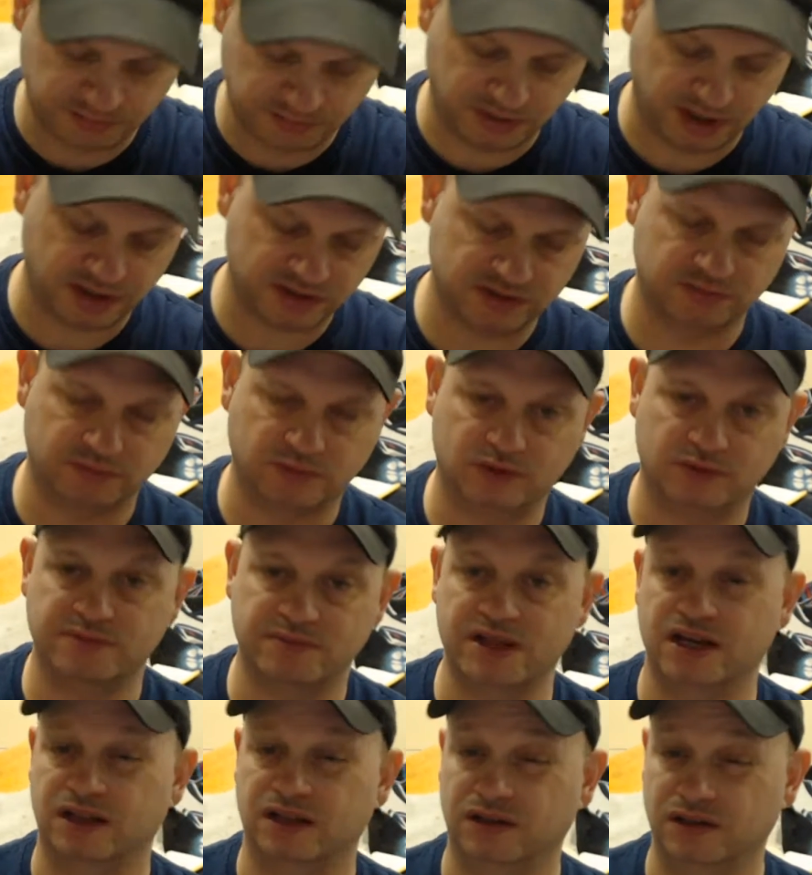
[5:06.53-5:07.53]
Baltimore
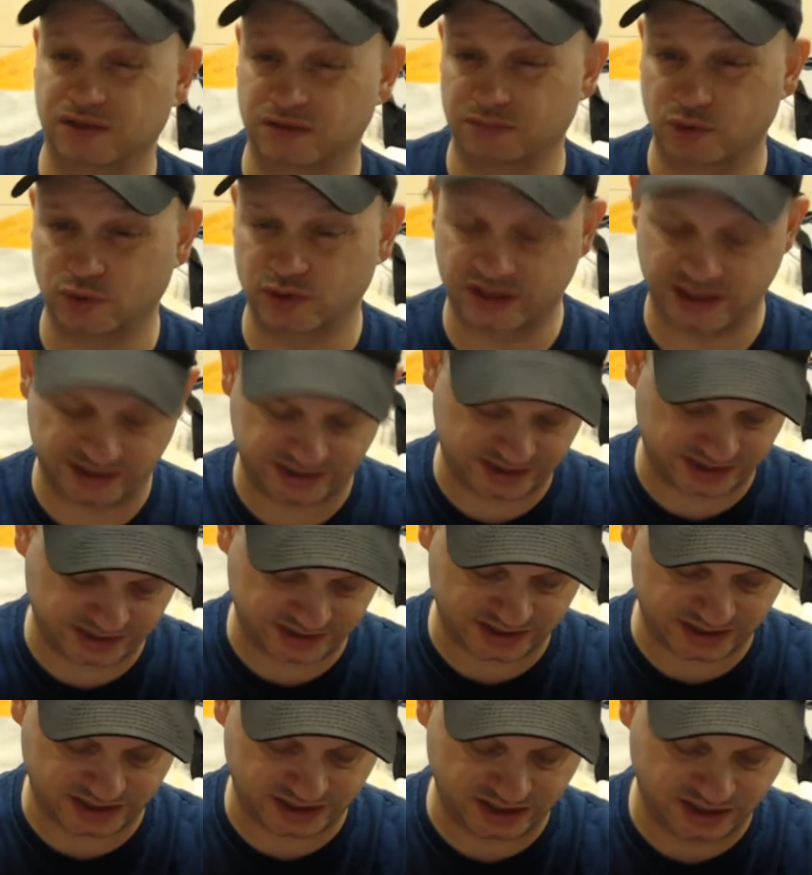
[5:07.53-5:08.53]
been a little more
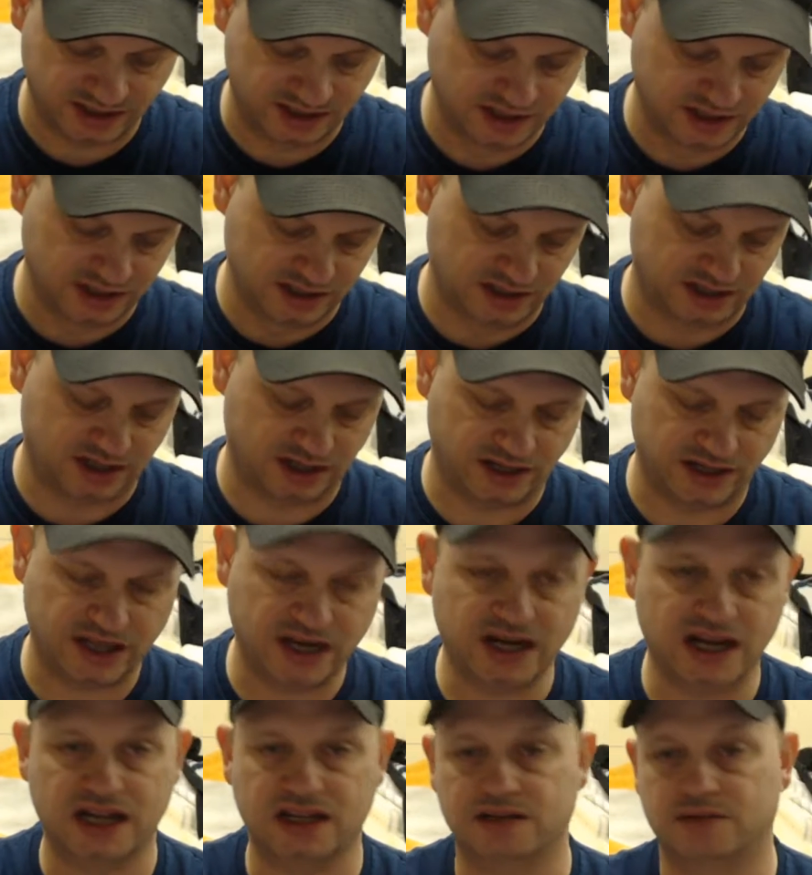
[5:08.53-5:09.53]
consistent. Uh,
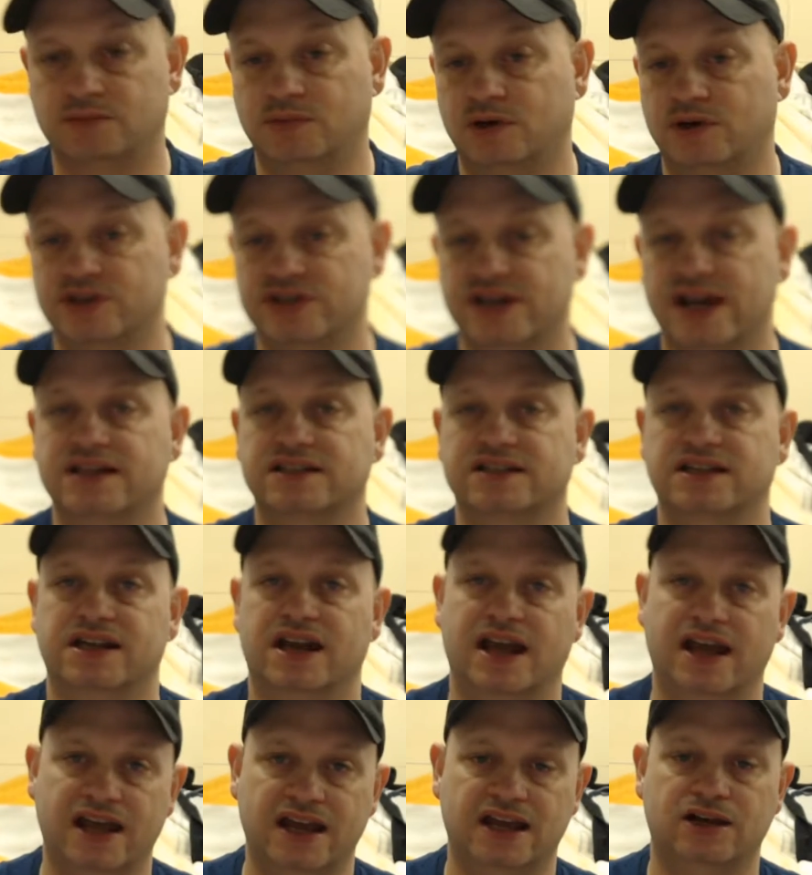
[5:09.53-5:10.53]
they got Lamar Jackson
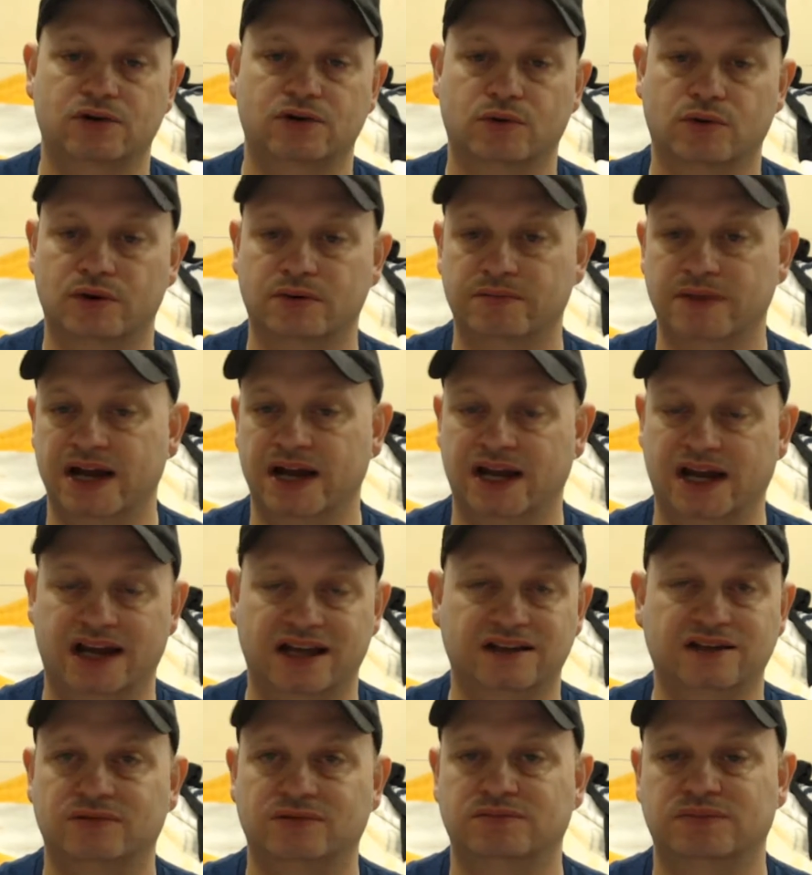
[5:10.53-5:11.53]
at quarterback. I
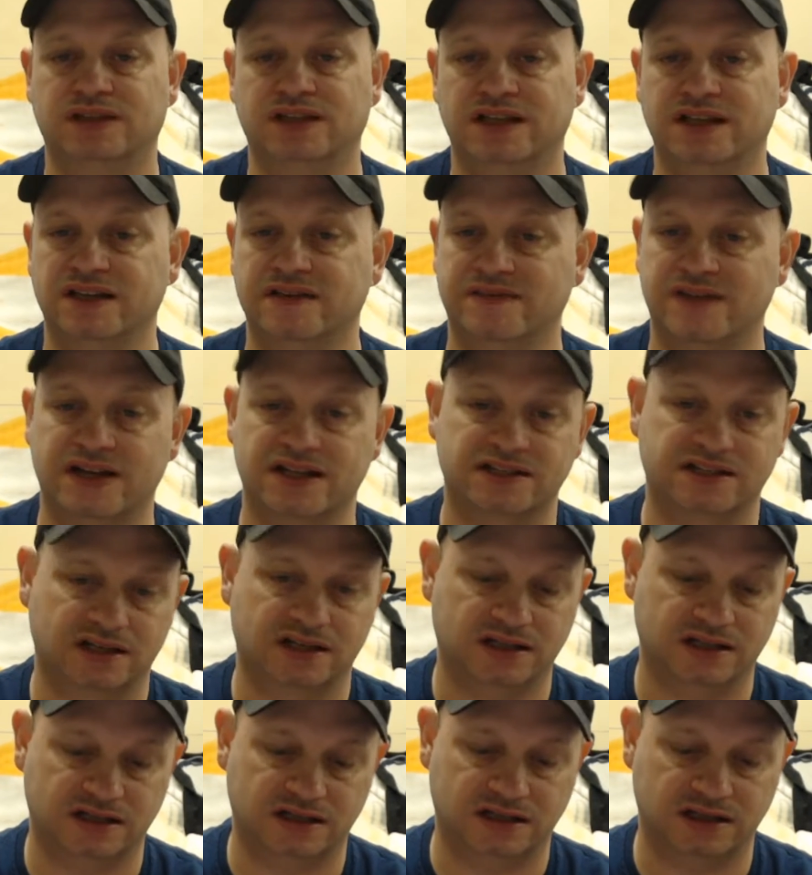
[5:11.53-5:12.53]
don't believe that's a,
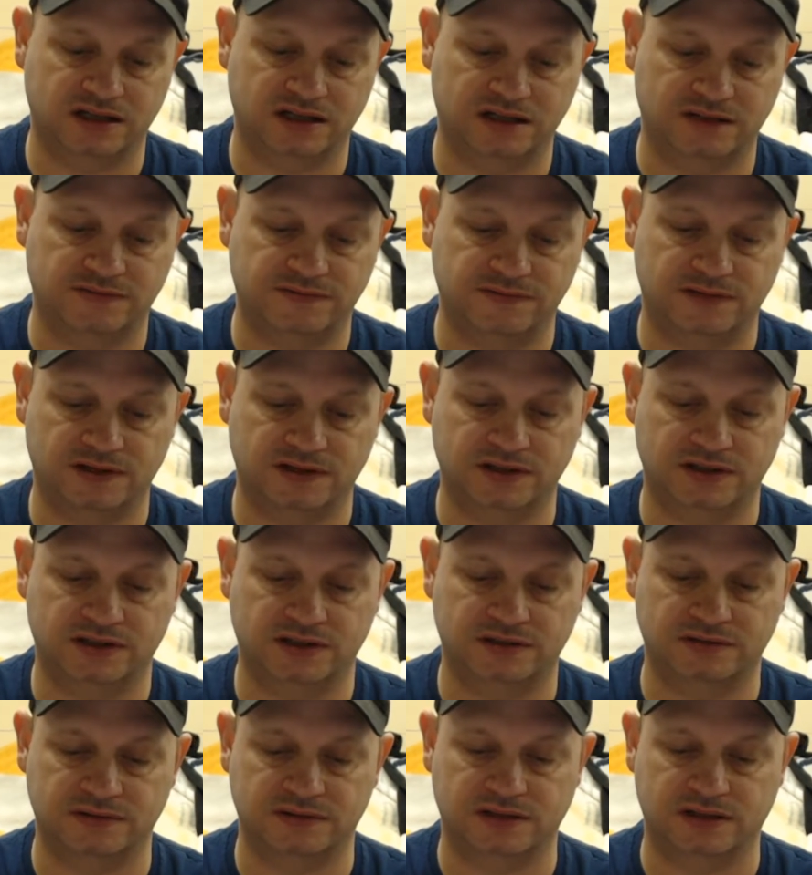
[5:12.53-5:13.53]
a,
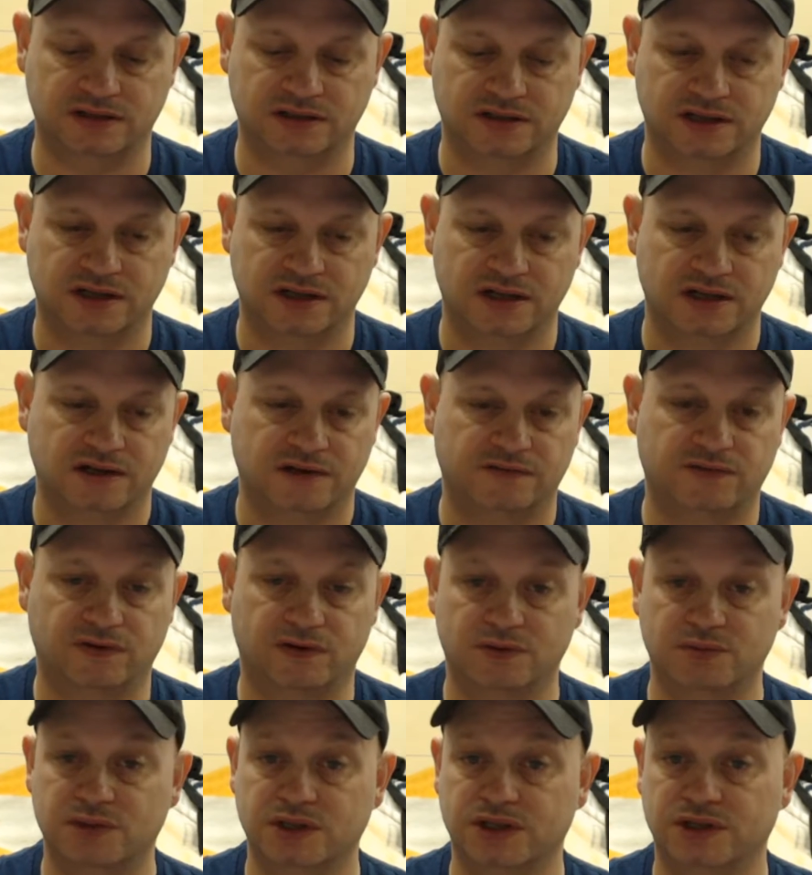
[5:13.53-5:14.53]
a
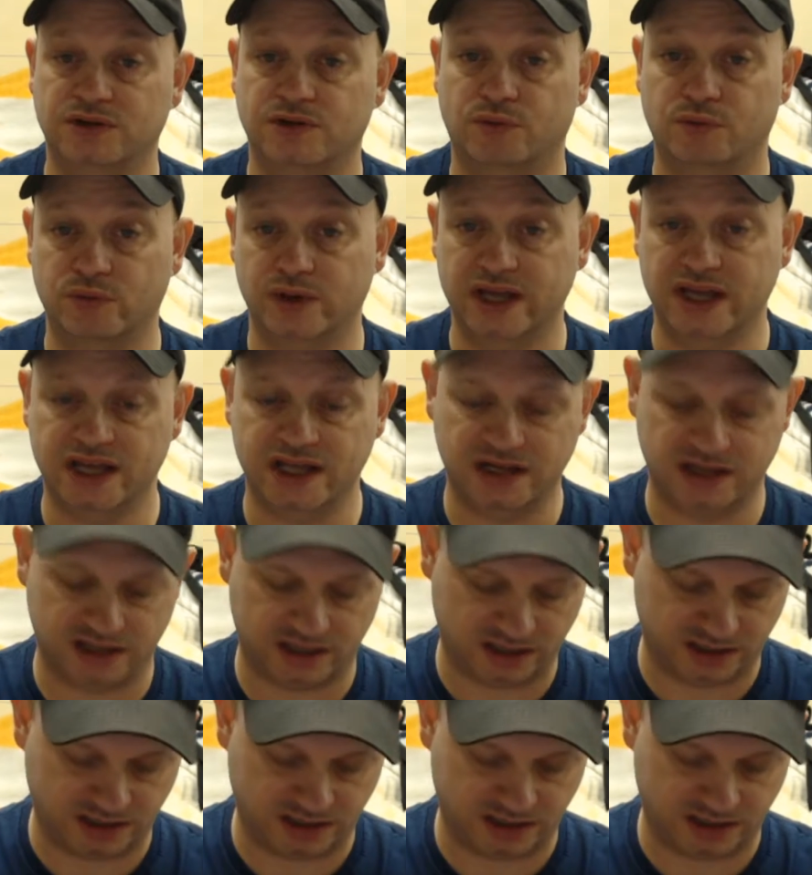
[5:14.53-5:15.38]
formula to win